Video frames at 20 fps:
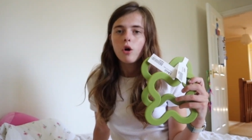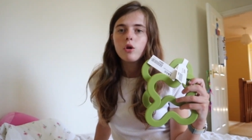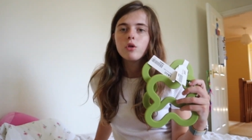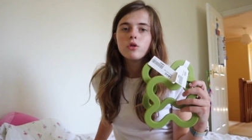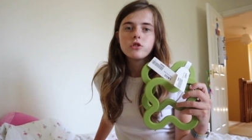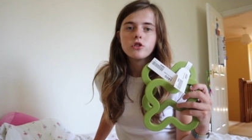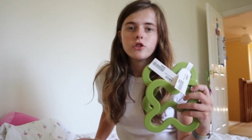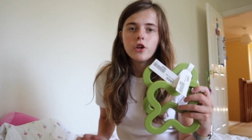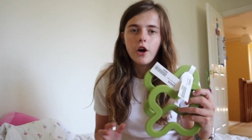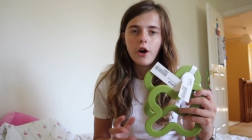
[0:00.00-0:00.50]

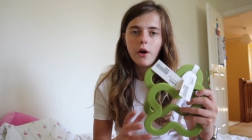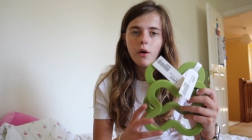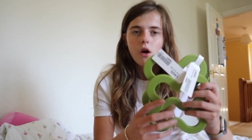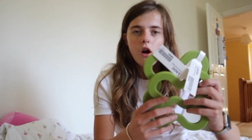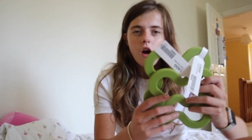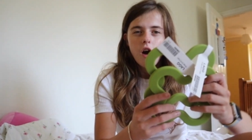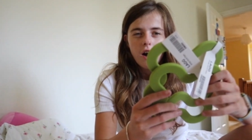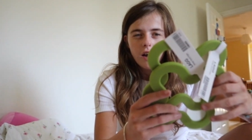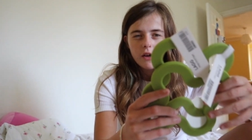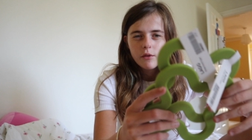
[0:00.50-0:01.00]
Also,
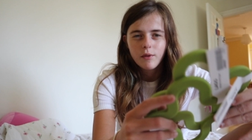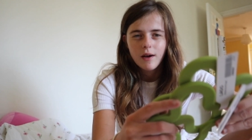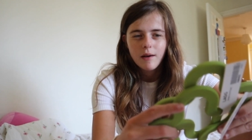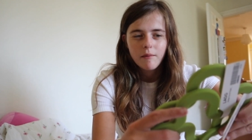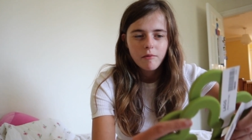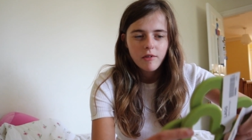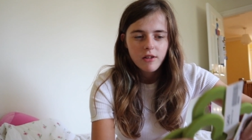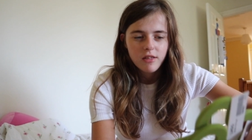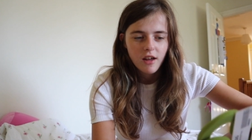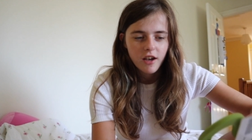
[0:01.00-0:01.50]
I
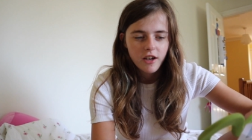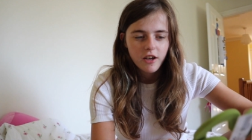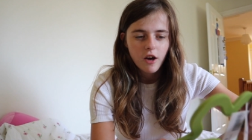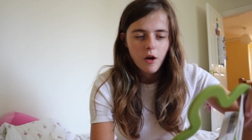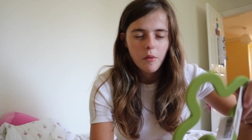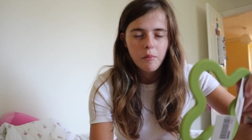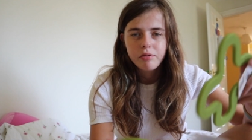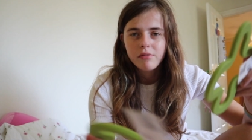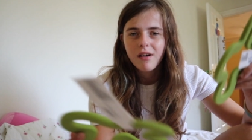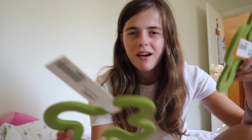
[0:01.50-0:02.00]
went with like
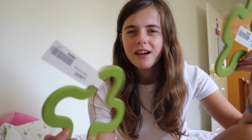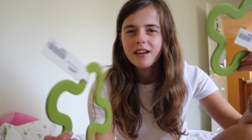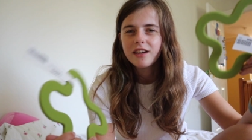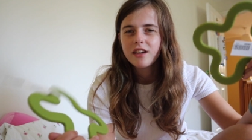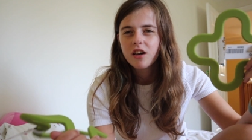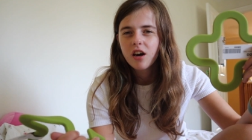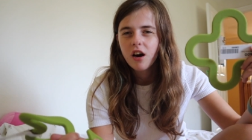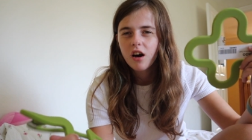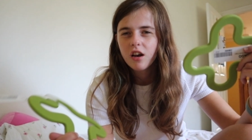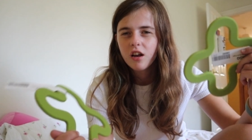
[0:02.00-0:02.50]
a bright
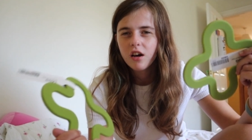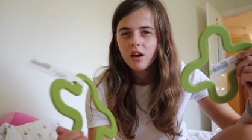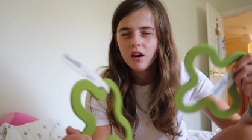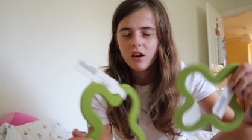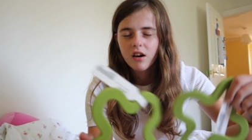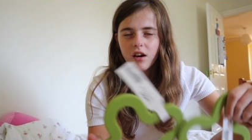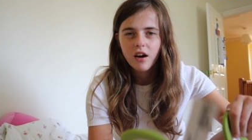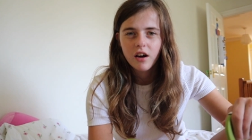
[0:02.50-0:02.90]
colour